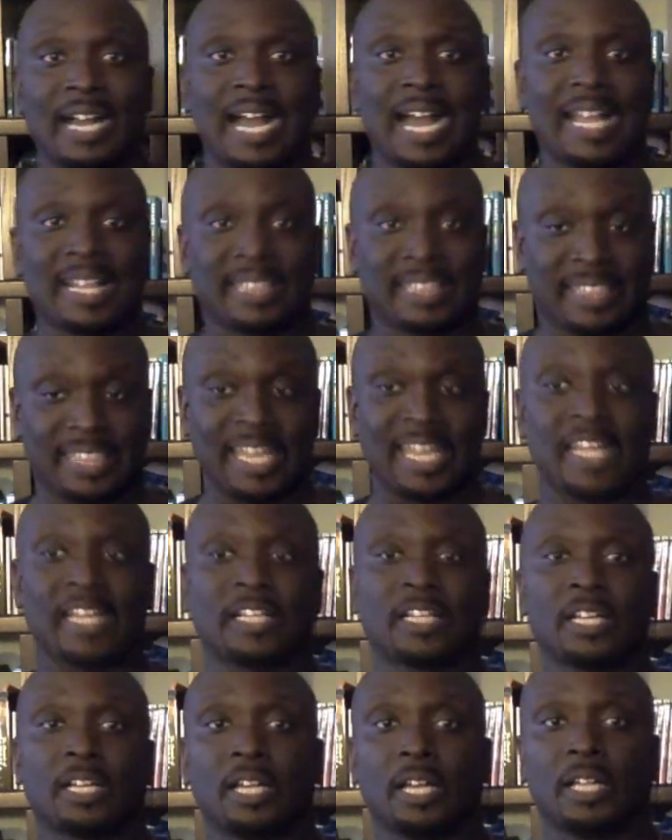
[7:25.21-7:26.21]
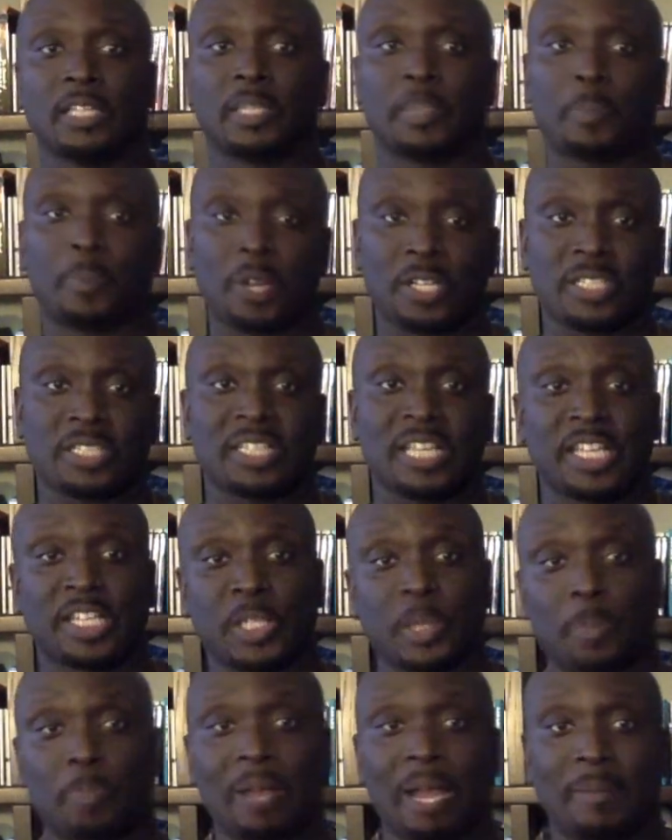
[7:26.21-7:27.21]
I think uh, the person that
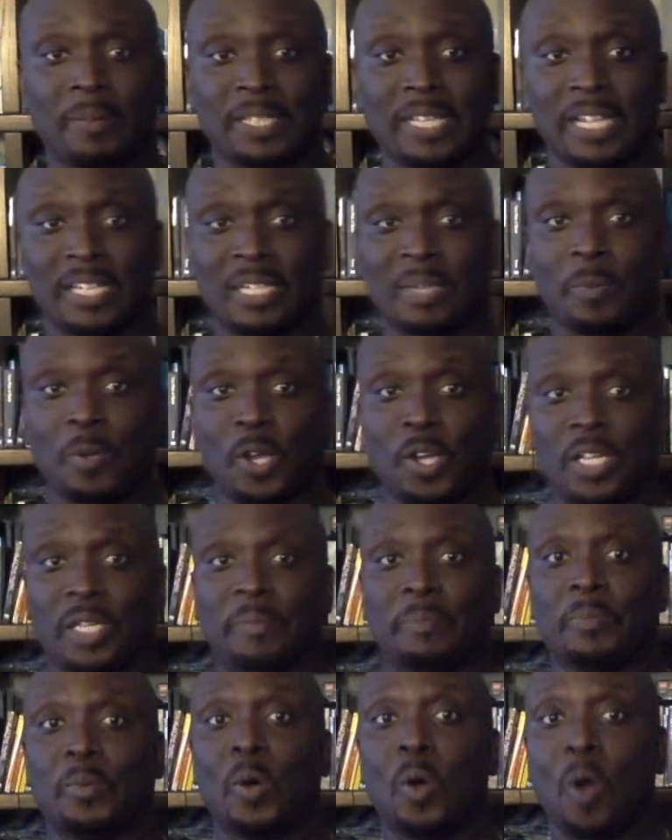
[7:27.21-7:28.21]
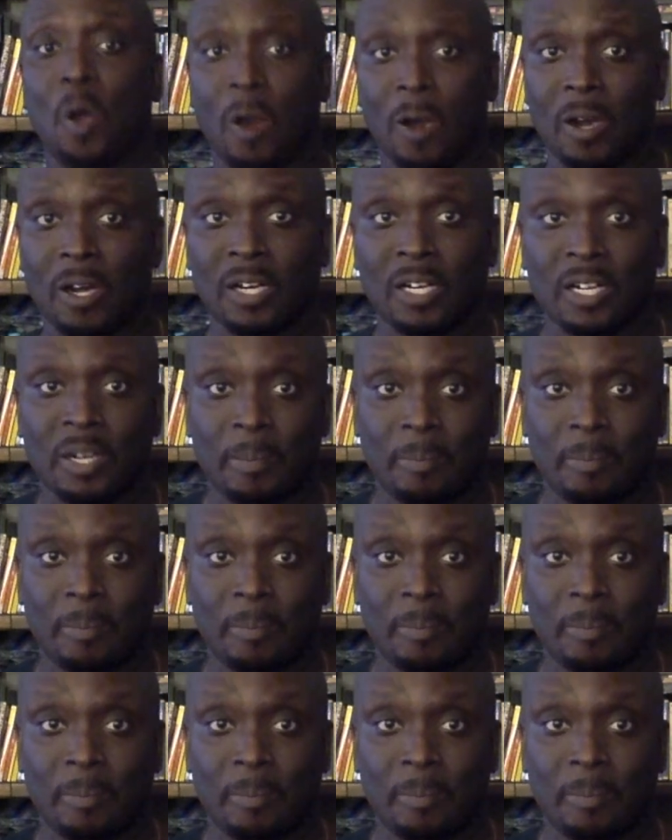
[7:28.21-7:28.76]
you probably end up hurting more